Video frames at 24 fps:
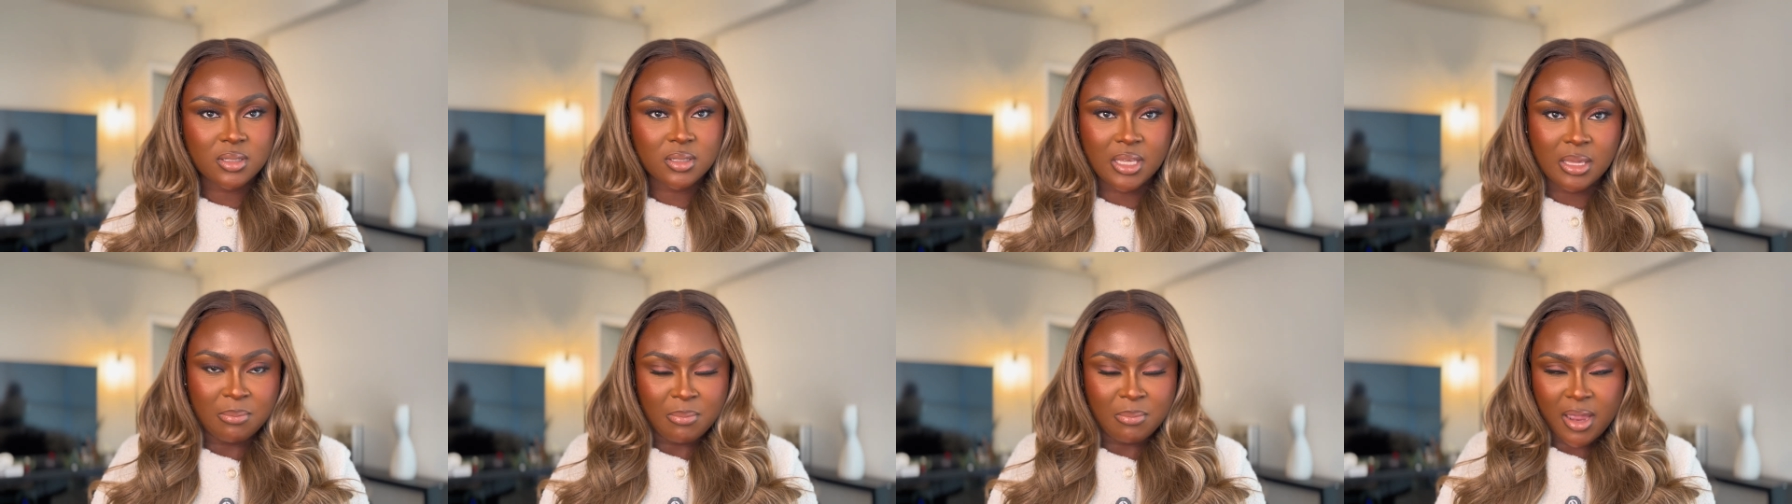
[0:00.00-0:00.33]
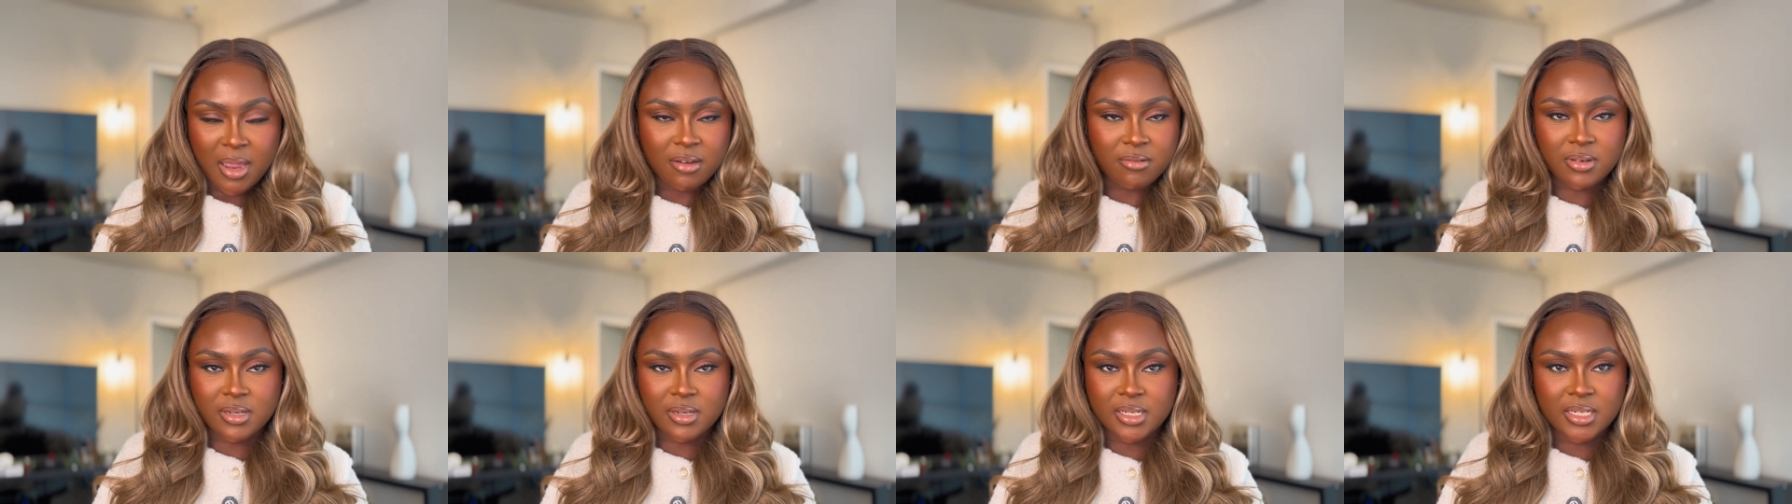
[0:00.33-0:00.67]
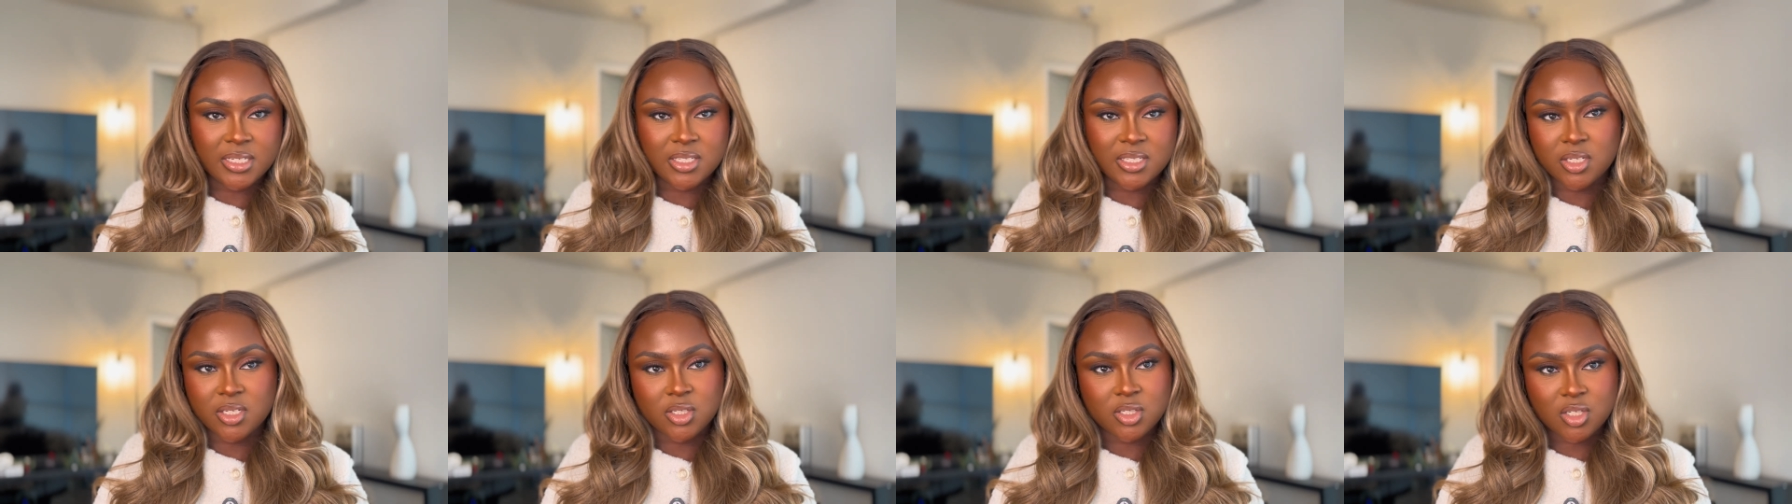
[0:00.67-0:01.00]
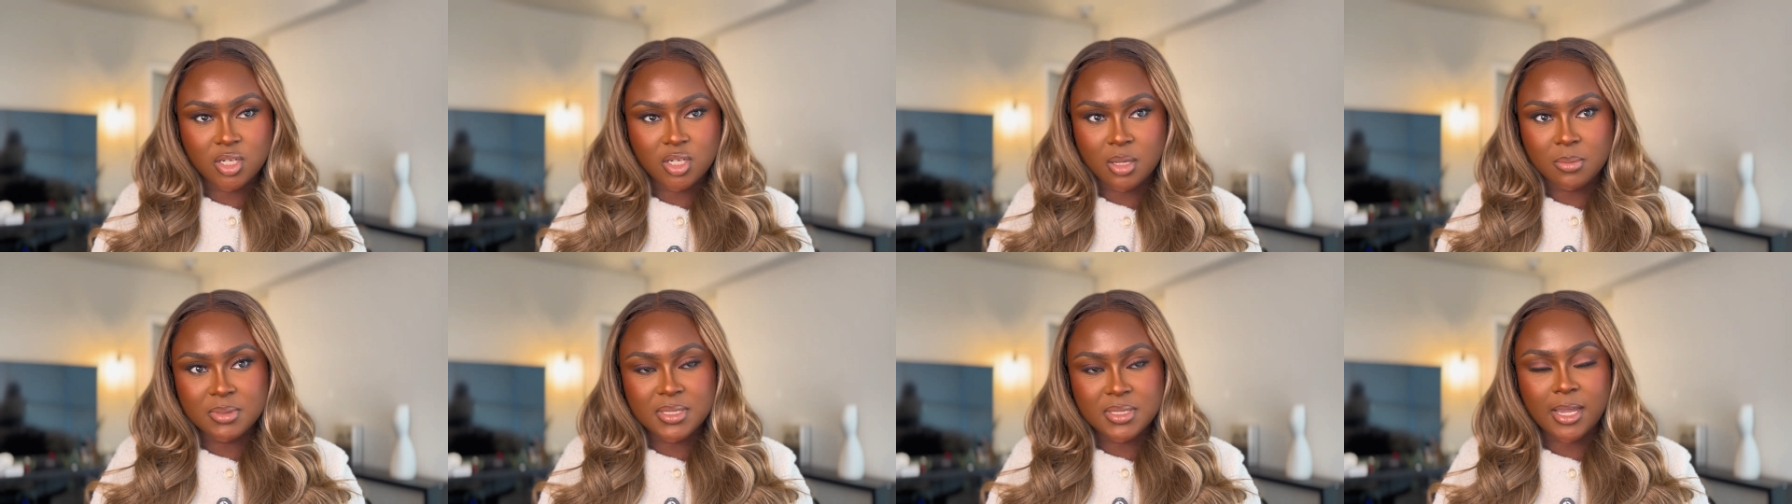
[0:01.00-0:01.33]
in my
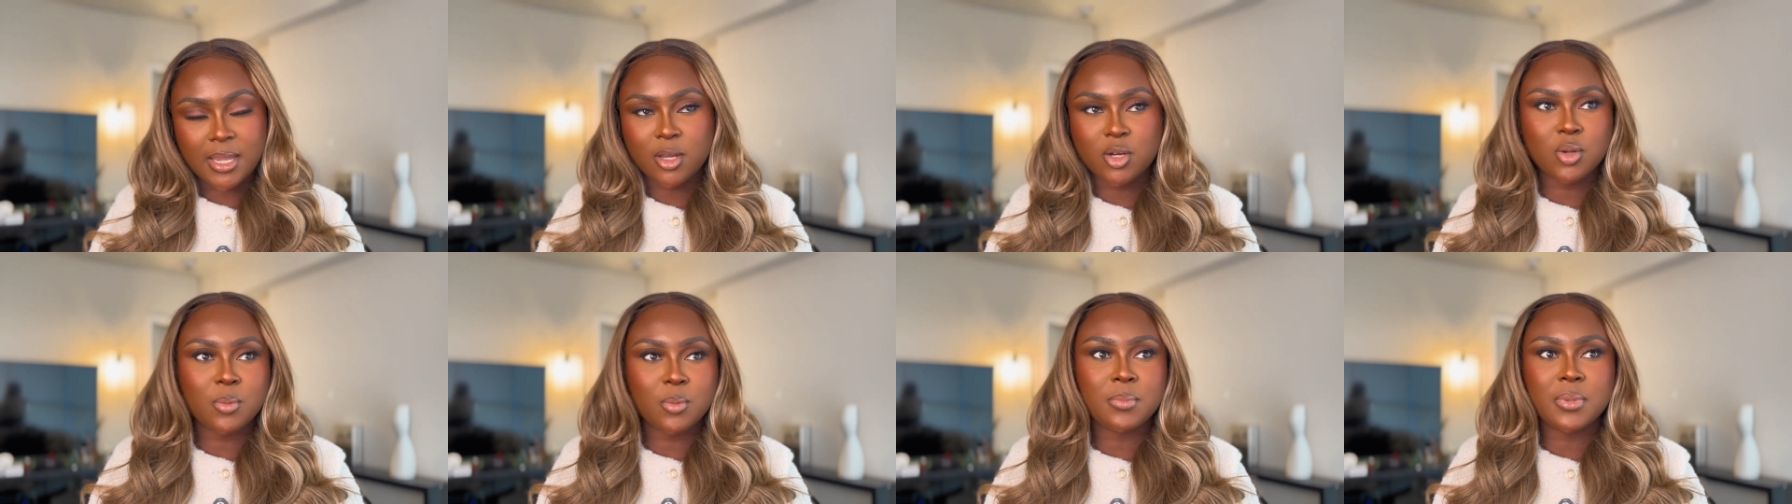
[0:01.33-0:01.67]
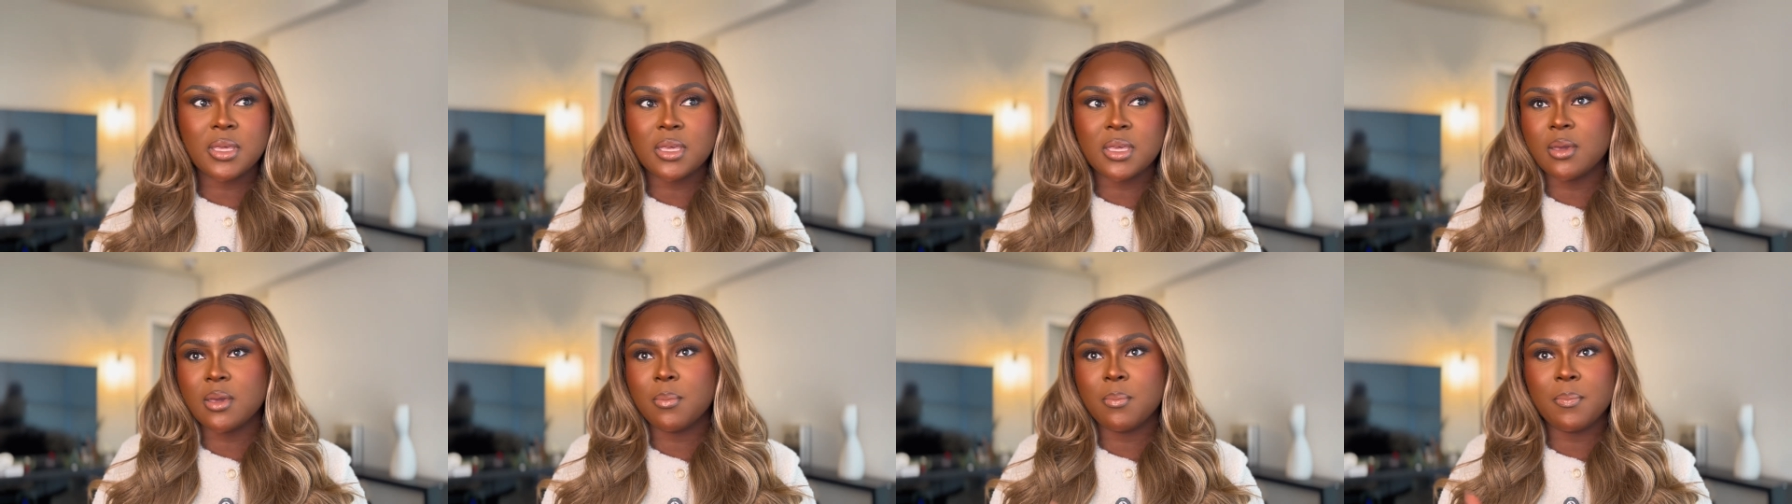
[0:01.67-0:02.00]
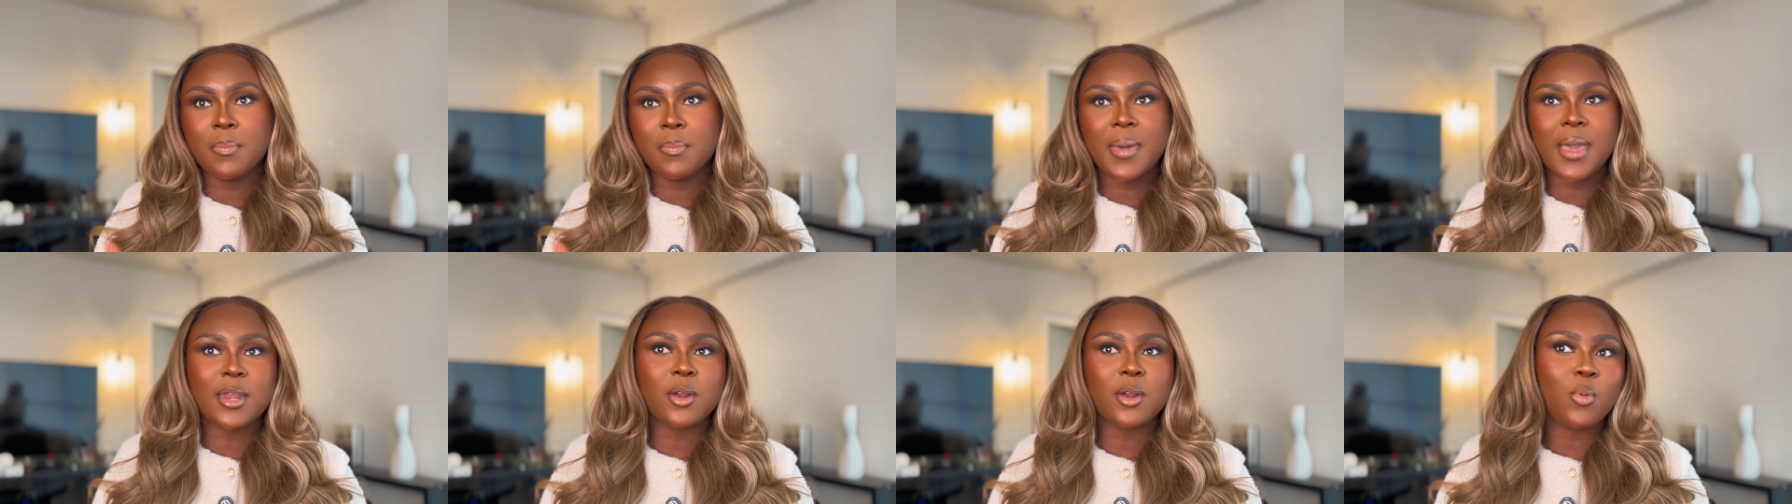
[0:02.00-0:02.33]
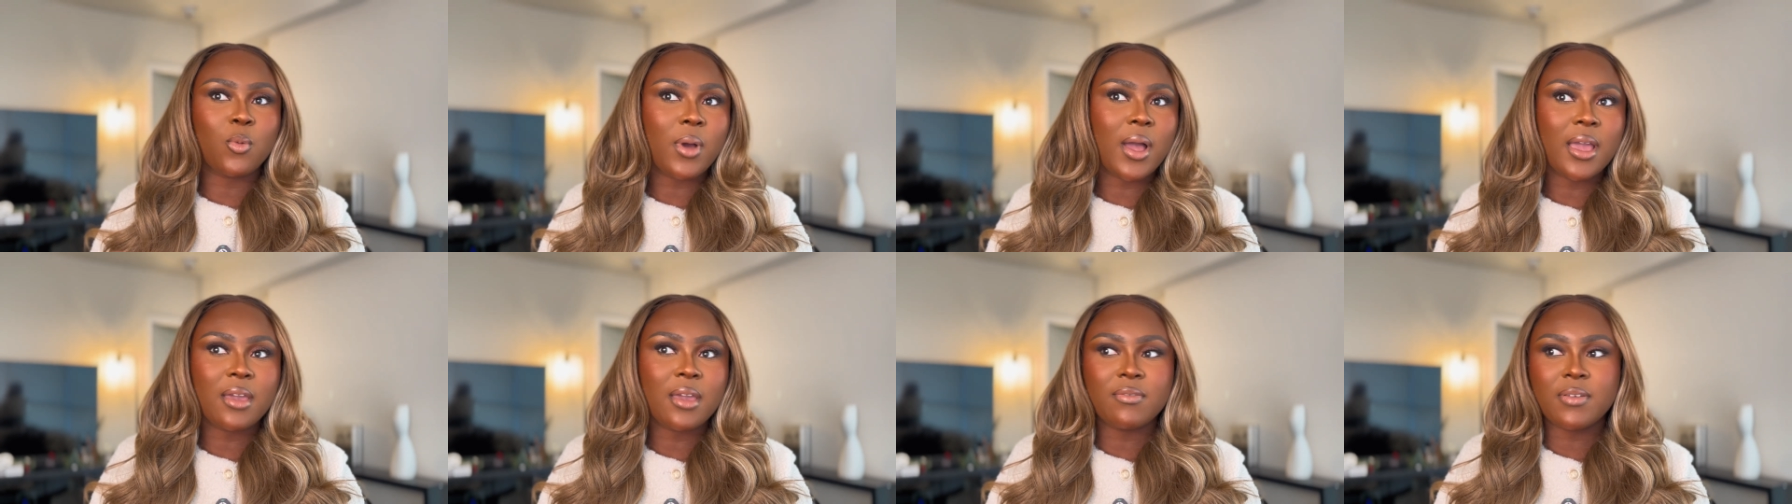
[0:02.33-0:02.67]
relationships. I cannot be a better
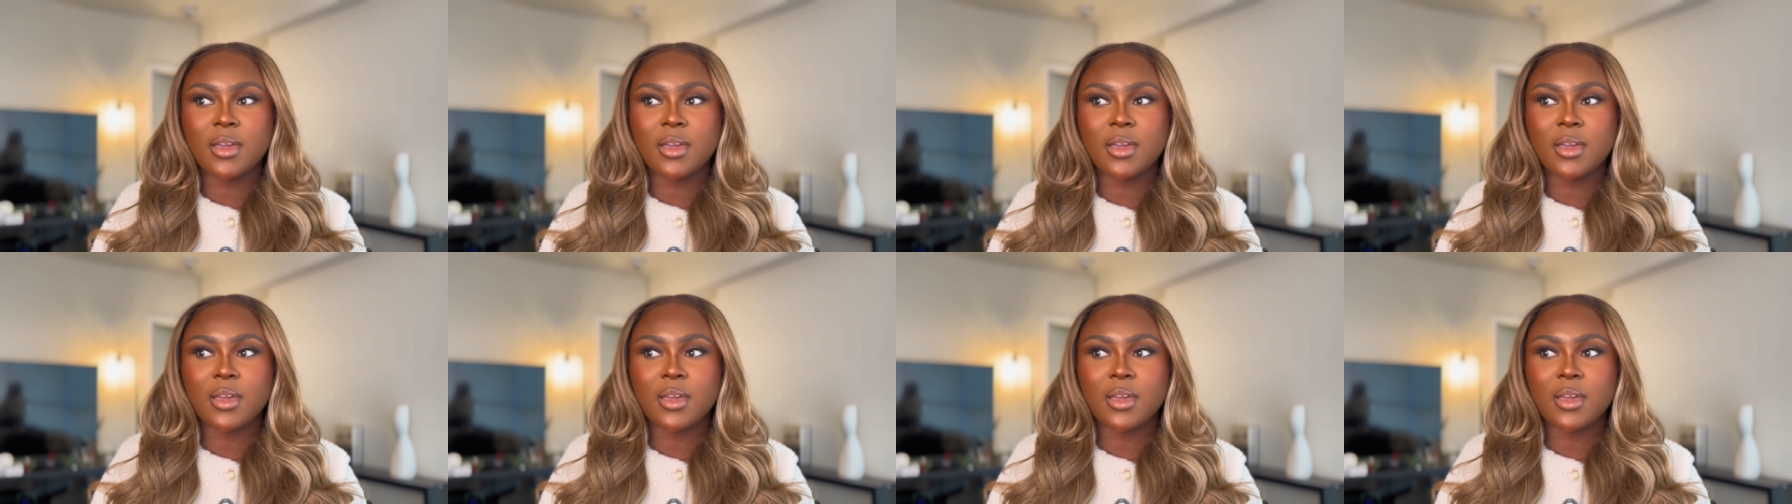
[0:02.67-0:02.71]
wife.